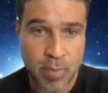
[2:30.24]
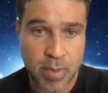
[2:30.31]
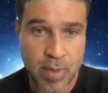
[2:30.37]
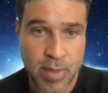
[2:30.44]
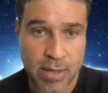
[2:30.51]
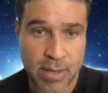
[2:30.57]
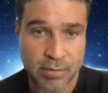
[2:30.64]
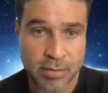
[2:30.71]

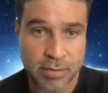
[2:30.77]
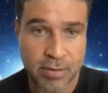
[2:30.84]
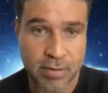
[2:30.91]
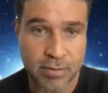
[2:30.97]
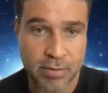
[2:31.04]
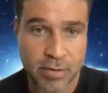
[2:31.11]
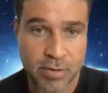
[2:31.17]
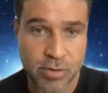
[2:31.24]
that's the
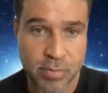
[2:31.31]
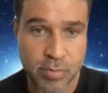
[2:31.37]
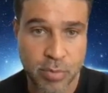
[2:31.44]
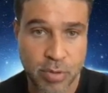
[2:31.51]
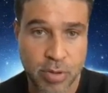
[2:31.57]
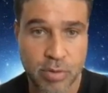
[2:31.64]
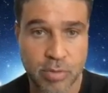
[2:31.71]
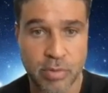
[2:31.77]
insertion
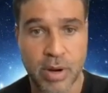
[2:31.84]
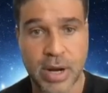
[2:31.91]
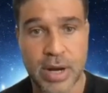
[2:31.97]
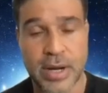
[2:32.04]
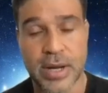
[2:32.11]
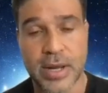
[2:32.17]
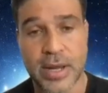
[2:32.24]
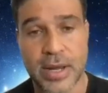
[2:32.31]
point
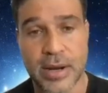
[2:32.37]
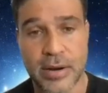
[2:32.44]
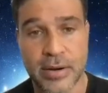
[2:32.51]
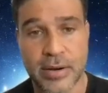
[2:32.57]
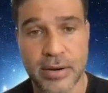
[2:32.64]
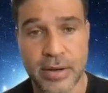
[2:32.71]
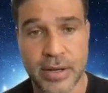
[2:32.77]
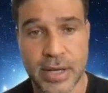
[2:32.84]
right here.
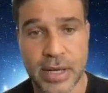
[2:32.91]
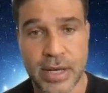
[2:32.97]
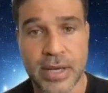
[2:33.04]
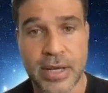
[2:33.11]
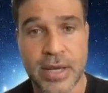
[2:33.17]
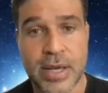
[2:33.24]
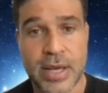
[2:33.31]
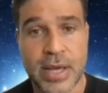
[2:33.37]
Okay.
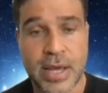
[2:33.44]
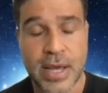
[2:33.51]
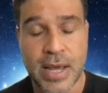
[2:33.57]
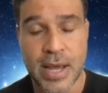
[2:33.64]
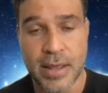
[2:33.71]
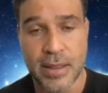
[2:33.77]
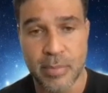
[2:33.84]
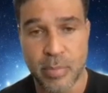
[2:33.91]

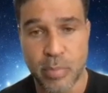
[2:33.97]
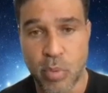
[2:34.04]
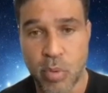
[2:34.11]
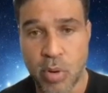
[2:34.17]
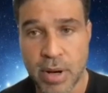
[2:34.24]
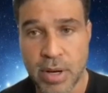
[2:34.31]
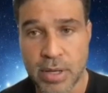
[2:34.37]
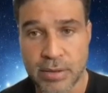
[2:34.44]
And the
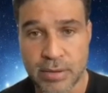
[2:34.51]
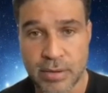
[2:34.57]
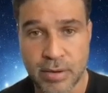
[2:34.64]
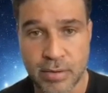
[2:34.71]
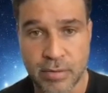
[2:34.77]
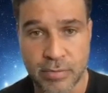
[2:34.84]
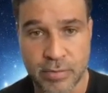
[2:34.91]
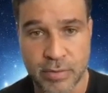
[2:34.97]
point
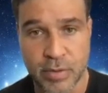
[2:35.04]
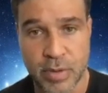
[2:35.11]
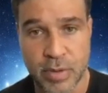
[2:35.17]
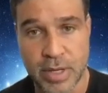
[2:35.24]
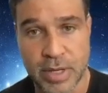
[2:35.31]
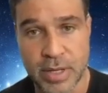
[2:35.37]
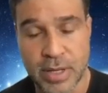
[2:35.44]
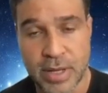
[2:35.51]
of
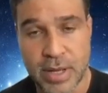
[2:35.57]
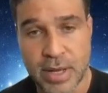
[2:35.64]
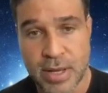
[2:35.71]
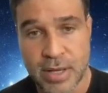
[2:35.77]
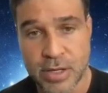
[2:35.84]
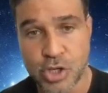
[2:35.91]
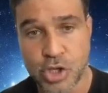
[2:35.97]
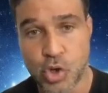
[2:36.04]
doing
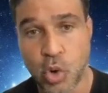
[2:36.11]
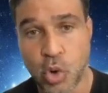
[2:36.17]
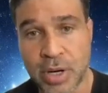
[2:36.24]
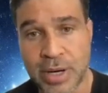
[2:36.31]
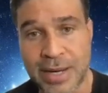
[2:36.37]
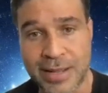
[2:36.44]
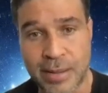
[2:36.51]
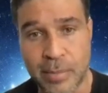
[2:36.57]

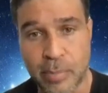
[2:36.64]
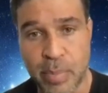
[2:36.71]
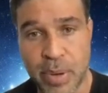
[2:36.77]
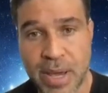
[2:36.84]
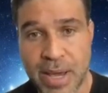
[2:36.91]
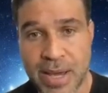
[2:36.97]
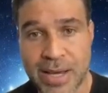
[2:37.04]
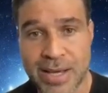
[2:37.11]
shortening the
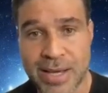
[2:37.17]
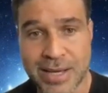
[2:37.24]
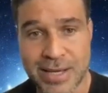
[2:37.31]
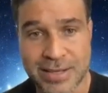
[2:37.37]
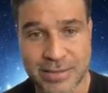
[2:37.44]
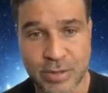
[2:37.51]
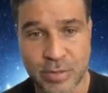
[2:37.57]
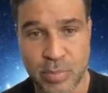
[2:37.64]
pec
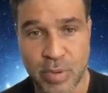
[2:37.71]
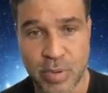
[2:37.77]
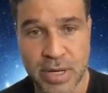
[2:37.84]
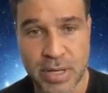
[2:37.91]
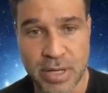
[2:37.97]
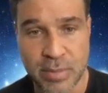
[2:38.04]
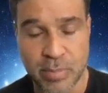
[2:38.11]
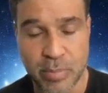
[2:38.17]
is to
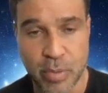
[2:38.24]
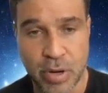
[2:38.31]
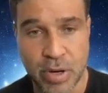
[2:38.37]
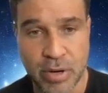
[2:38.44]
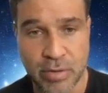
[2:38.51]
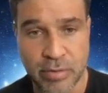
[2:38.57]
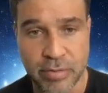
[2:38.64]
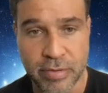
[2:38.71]
bring the
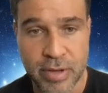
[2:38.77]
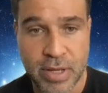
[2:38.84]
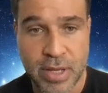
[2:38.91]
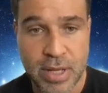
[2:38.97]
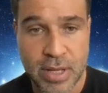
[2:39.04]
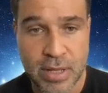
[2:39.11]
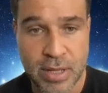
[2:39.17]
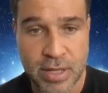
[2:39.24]
point of
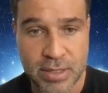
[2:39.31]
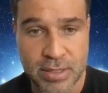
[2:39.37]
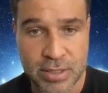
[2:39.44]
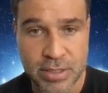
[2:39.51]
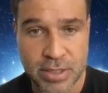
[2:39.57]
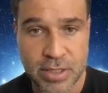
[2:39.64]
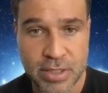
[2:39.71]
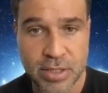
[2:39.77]
the
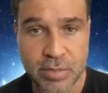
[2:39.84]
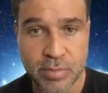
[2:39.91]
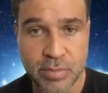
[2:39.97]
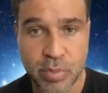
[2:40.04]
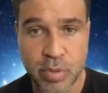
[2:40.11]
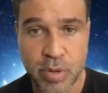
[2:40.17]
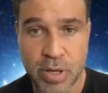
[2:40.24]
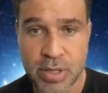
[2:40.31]
insertion
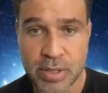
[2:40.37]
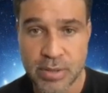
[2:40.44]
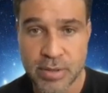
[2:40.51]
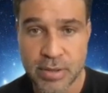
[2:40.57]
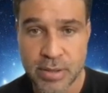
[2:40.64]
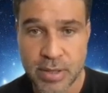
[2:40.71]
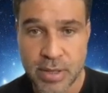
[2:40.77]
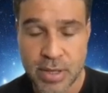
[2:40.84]
point
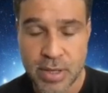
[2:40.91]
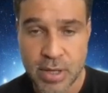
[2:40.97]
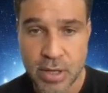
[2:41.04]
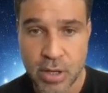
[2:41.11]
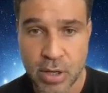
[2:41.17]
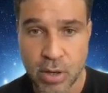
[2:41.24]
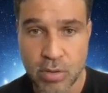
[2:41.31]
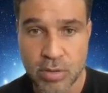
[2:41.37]

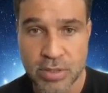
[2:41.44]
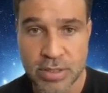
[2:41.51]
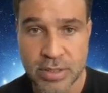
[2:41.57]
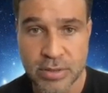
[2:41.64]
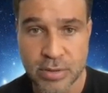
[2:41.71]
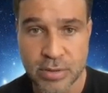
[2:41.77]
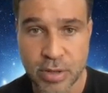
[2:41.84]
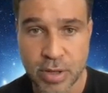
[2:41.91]

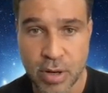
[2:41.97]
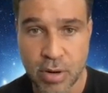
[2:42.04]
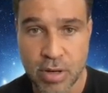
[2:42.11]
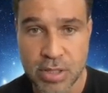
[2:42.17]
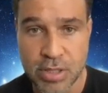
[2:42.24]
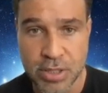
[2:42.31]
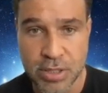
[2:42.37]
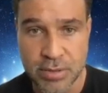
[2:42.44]
closest to the
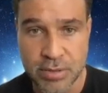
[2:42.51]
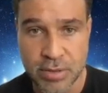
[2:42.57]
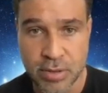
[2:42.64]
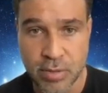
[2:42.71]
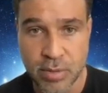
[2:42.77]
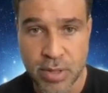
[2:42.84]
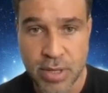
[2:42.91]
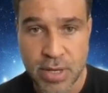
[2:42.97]
origin.
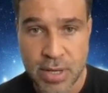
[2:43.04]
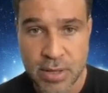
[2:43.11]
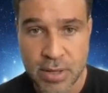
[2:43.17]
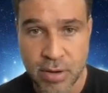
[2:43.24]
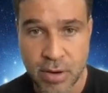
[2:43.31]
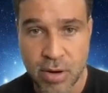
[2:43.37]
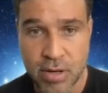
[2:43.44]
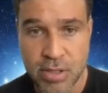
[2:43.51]
So
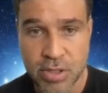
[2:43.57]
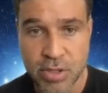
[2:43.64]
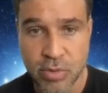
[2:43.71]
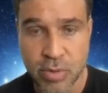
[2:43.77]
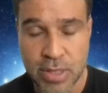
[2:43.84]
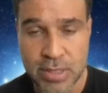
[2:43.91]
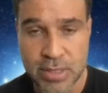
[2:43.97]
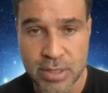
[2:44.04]
the origin
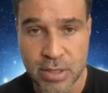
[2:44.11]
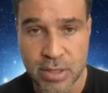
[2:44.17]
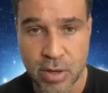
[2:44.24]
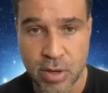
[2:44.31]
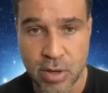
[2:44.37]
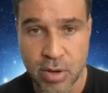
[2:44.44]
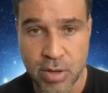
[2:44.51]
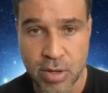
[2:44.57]
runs
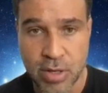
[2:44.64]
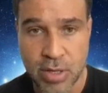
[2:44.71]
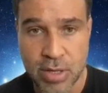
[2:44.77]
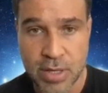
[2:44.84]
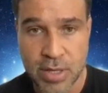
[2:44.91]
along